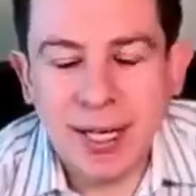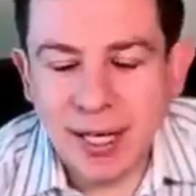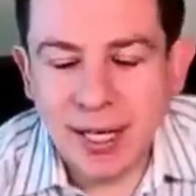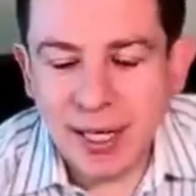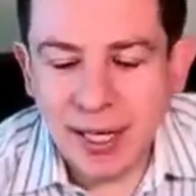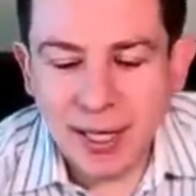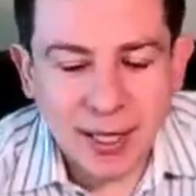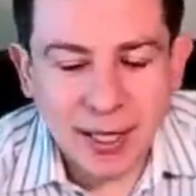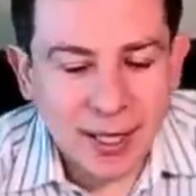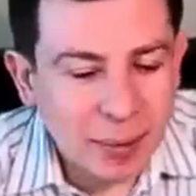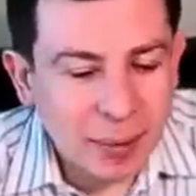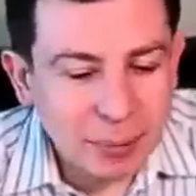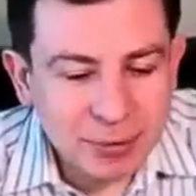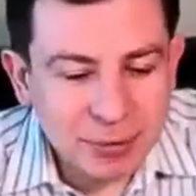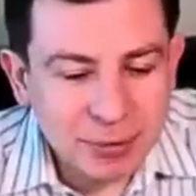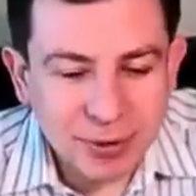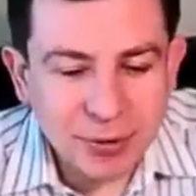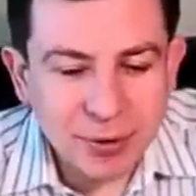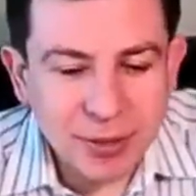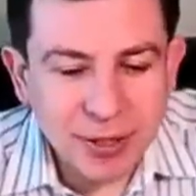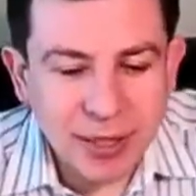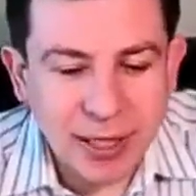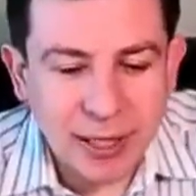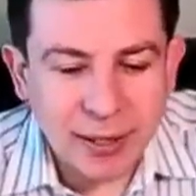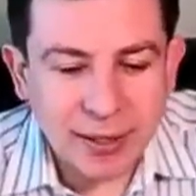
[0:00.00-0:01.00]
Uh,
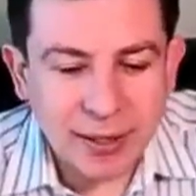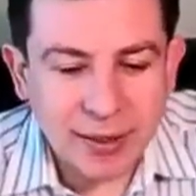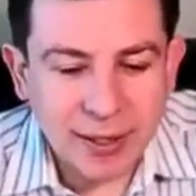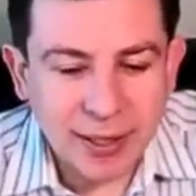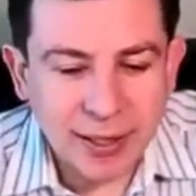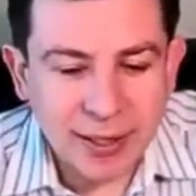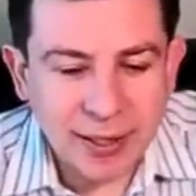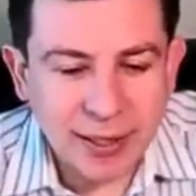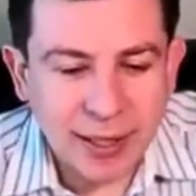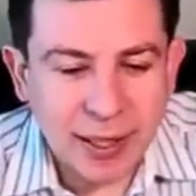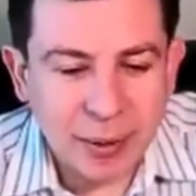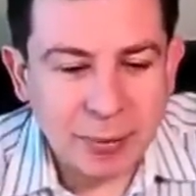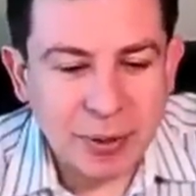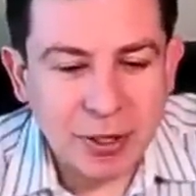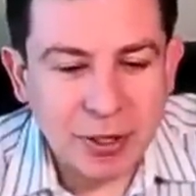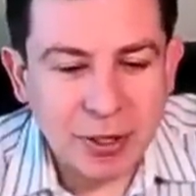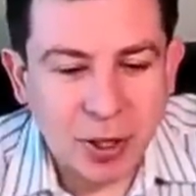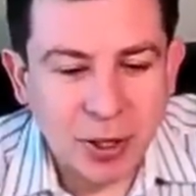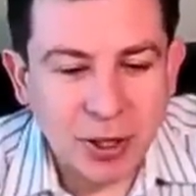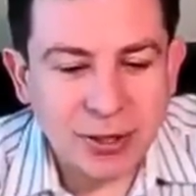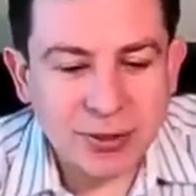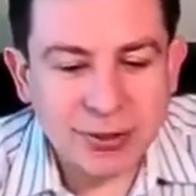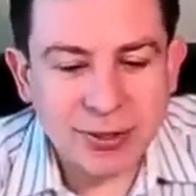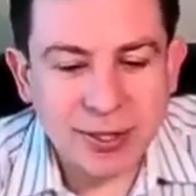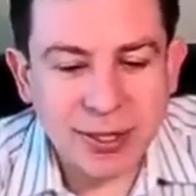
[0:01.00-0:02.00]
absolutely. I think, I mean,
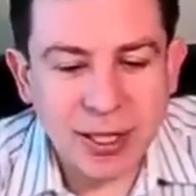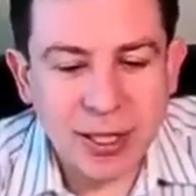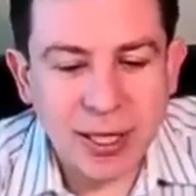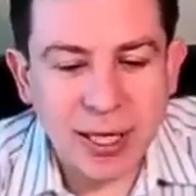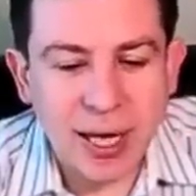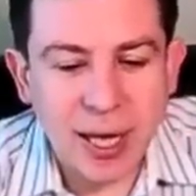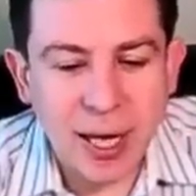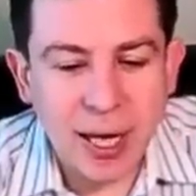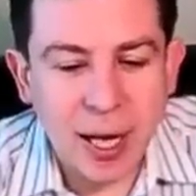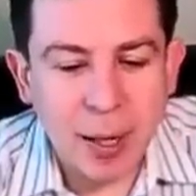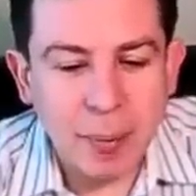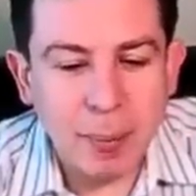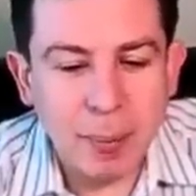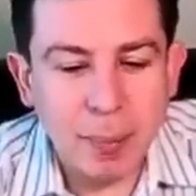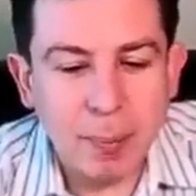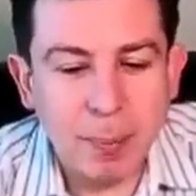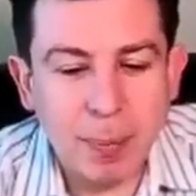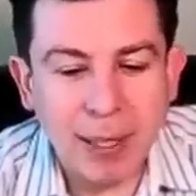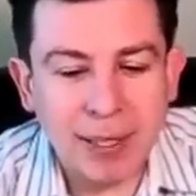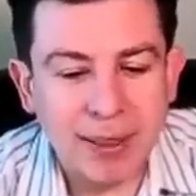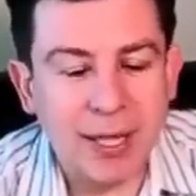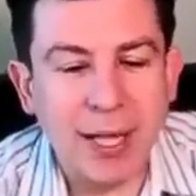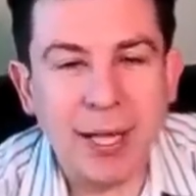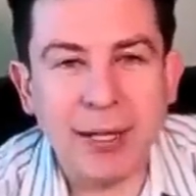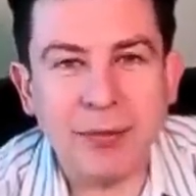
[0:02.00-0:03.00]
honestly, I, uh, uh,
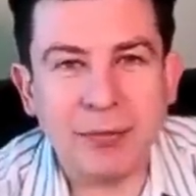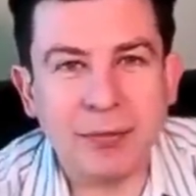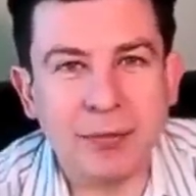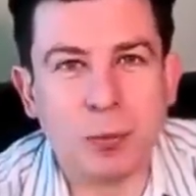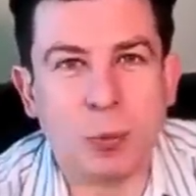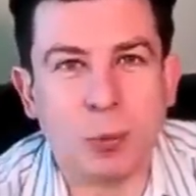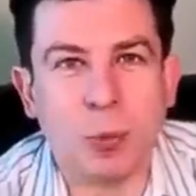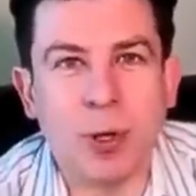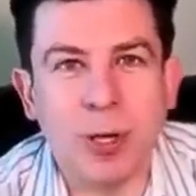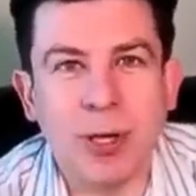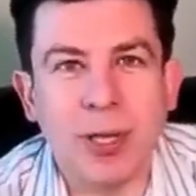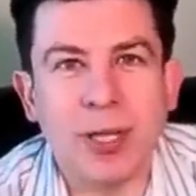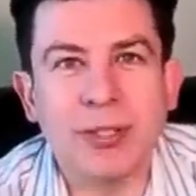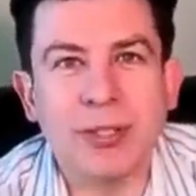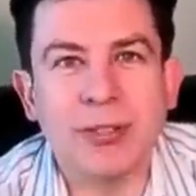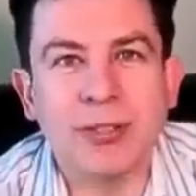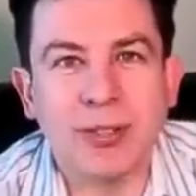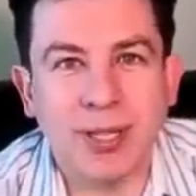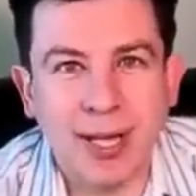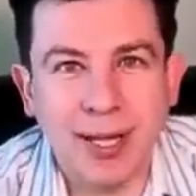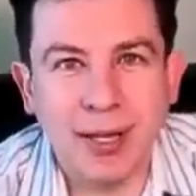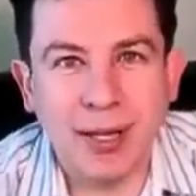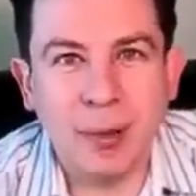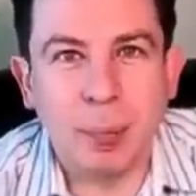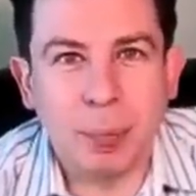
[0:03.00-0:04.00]
my life's work is
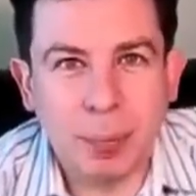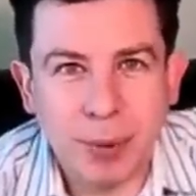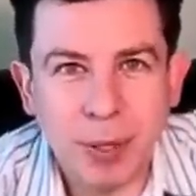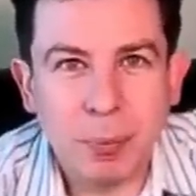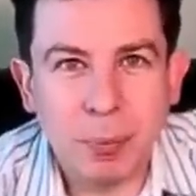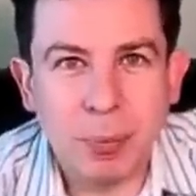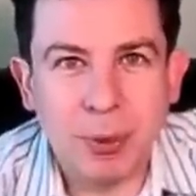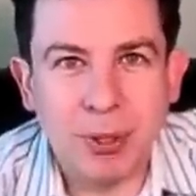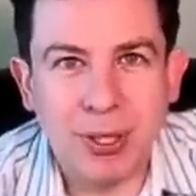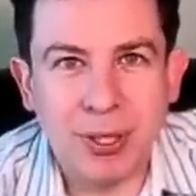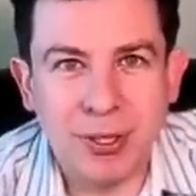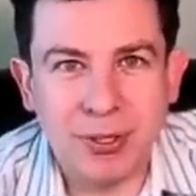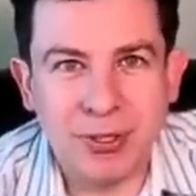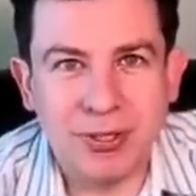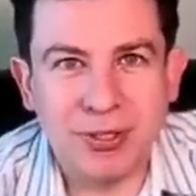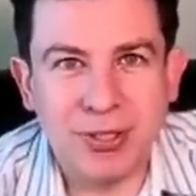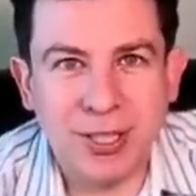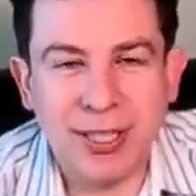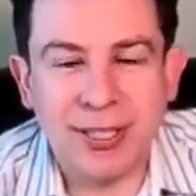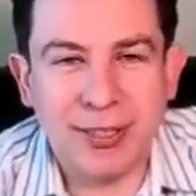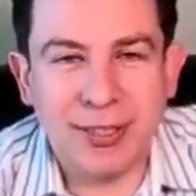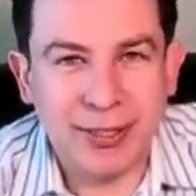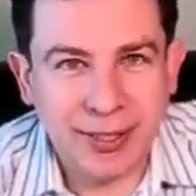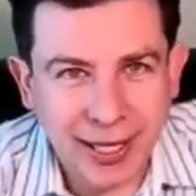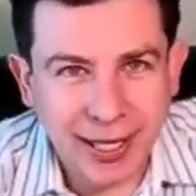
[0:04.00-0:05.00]
to help people
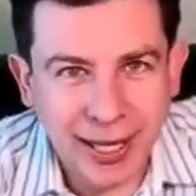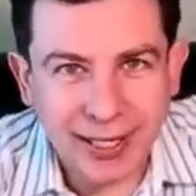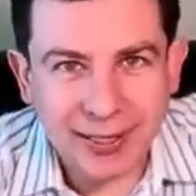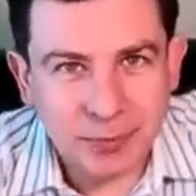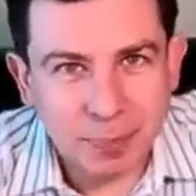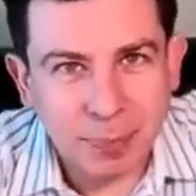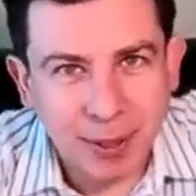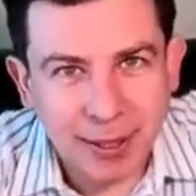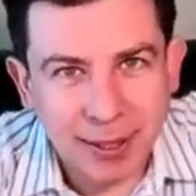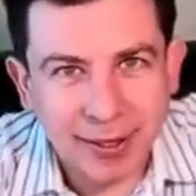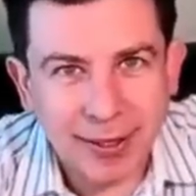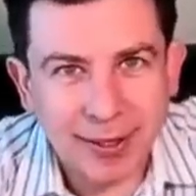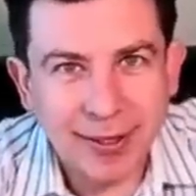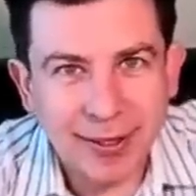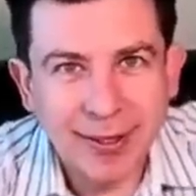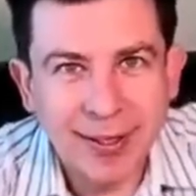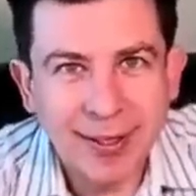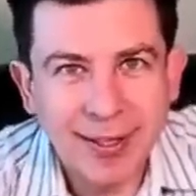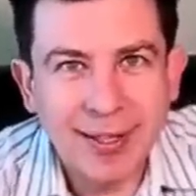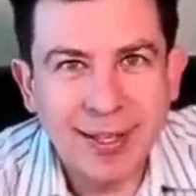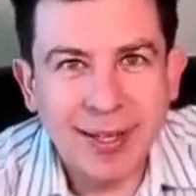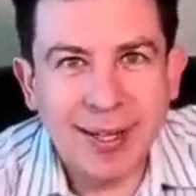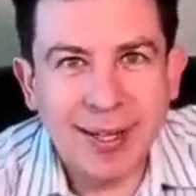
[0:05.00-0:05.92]
understand their cats better. Hmm.